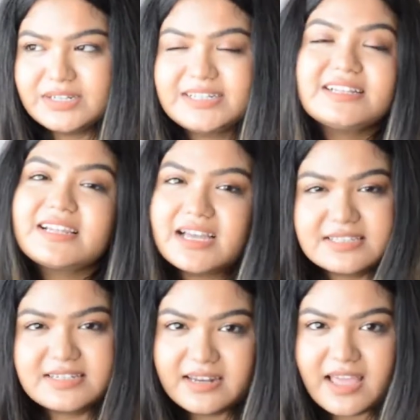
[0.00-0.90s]
Till
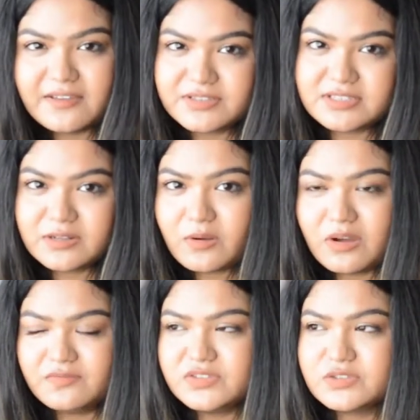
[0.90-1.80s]
class 10 I was in a
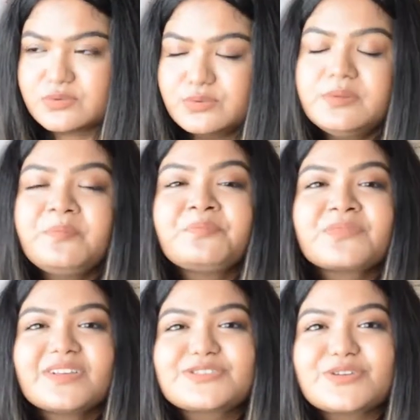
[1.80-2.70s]
convent school.
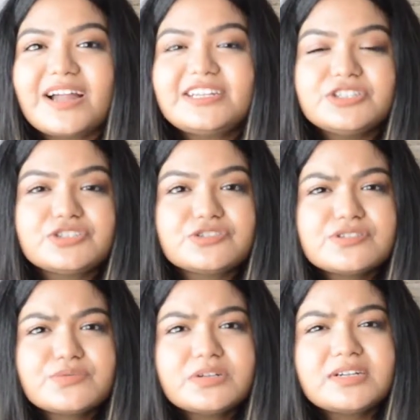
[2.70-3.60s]
So our
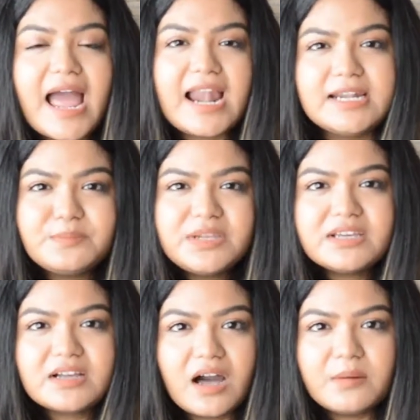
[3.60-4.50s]
teachers would
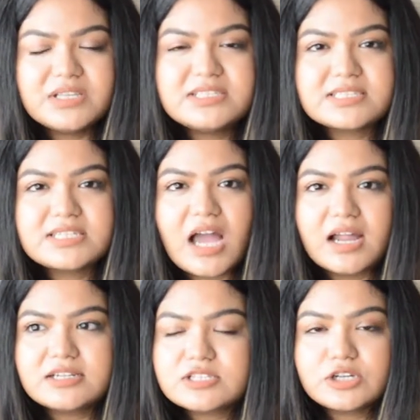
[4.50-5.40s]
randomly come and
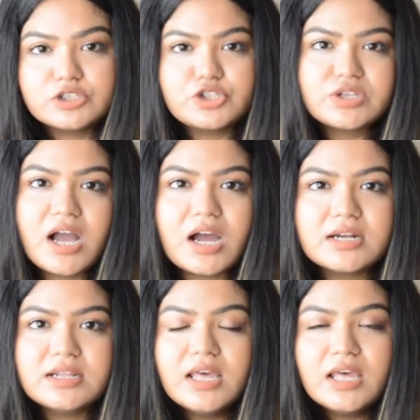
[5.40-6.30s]
start searching
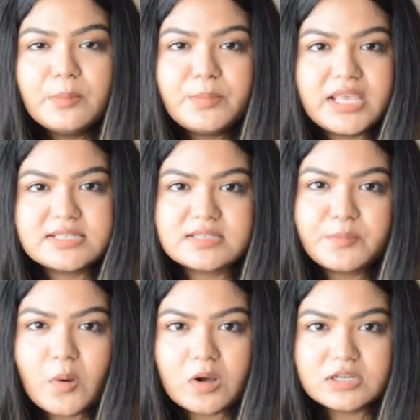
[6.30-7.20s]
our blazer
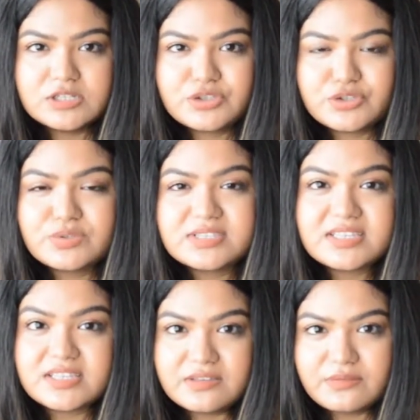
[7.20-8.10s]
pockets to
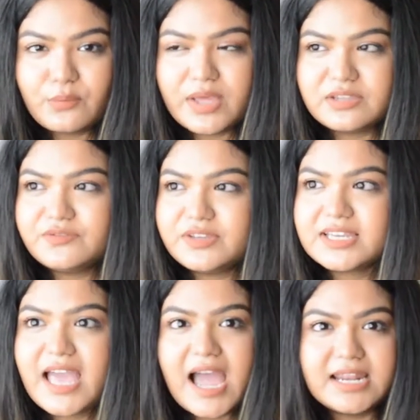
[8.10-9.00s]
see whether we are
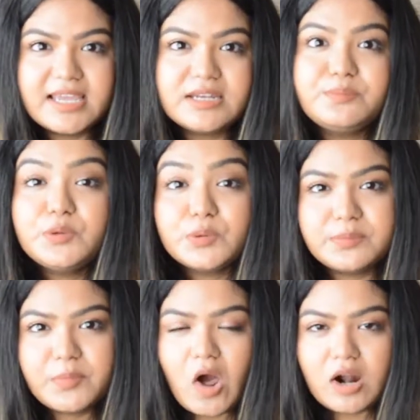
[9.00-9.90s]
carrying any beauty
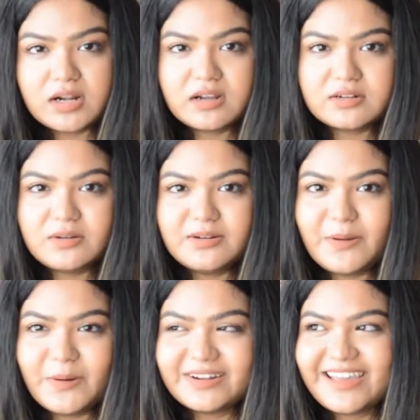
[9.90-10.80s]
product or
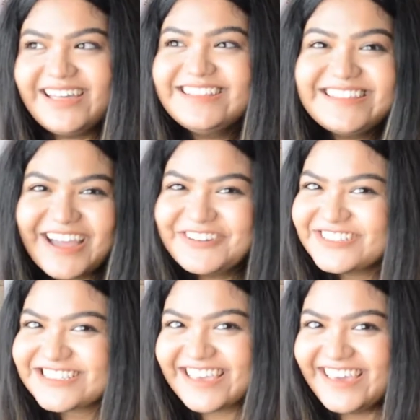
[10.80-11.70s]
not and that
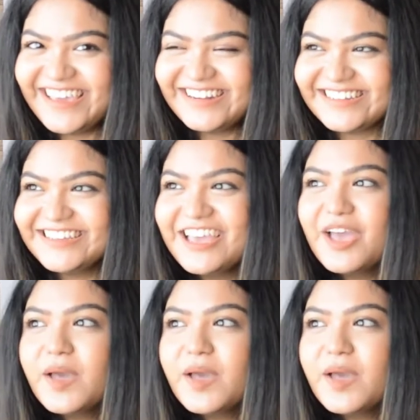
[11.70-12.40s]
was scary.